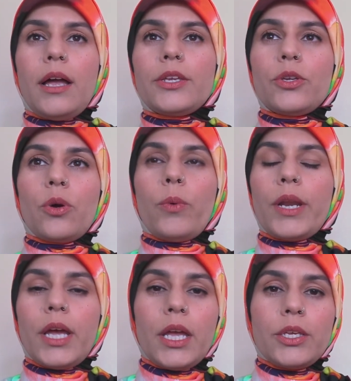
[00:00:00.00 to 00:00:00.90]
You don't
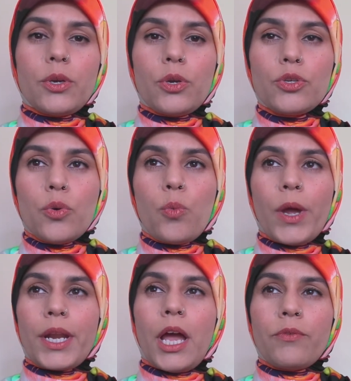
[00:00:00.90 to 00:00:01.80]
want to, do
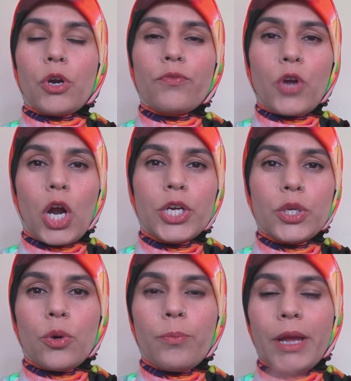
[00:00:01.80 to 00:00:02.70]
1 hour of
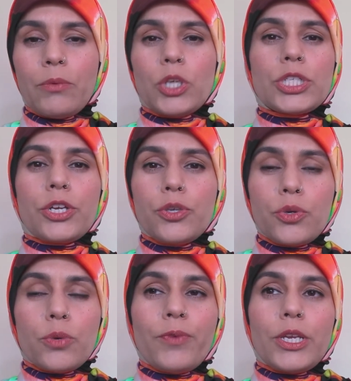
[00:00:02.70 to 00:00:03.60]
cardio by watching a
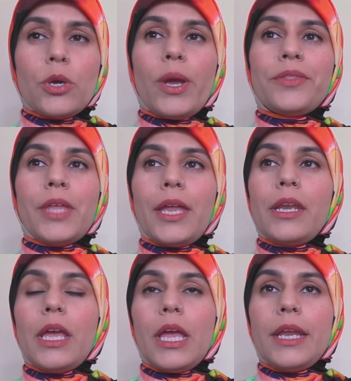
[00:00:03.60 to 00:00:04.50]
YouTube video and
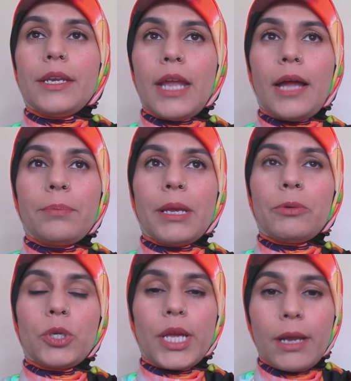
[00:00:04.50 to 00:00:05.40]
then not be
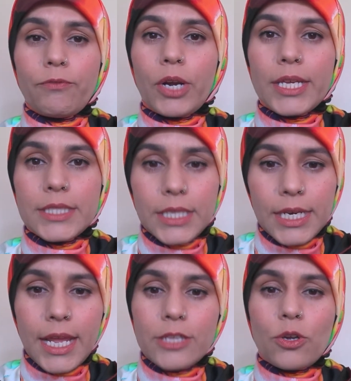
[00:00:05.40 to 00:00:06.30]
able to get up for next
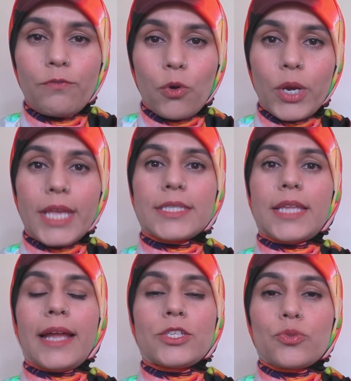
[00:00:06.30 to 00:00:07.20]
3 days or 4 days.
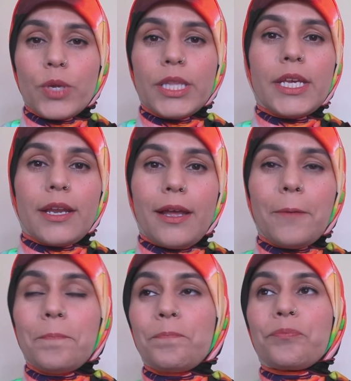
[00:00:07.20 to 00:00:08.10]
That's really
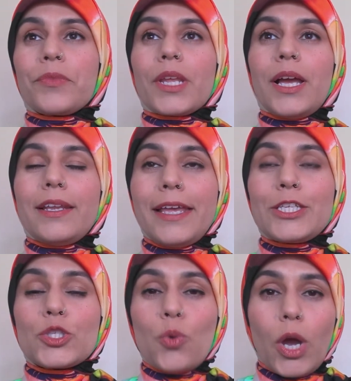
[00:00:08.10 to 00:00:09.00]
gonna
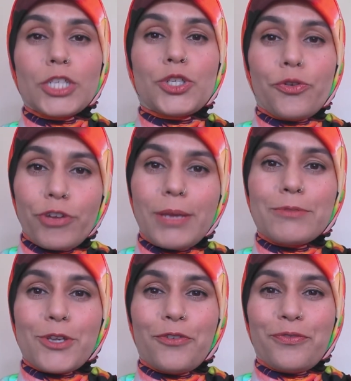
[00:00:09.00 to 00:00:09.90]
like squash your
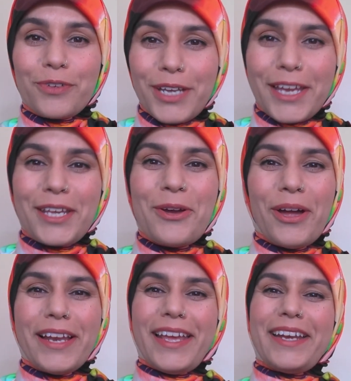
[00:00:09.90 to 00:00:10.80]
dreams of getting
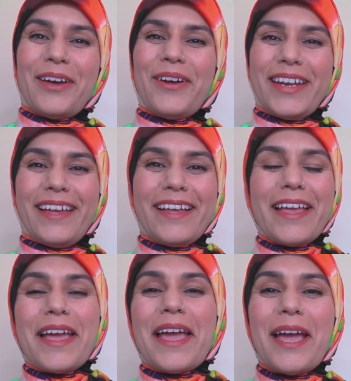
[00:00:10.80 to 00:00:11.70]
on a
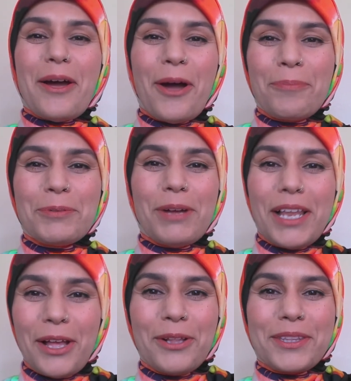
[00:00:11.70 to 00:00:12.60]

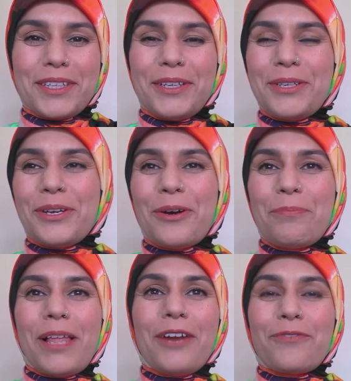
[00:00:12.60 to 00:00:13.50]
optimal health,
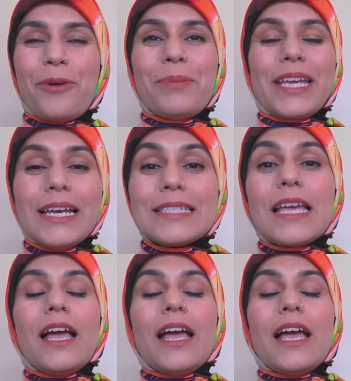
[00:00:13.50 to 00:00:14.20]
platform, because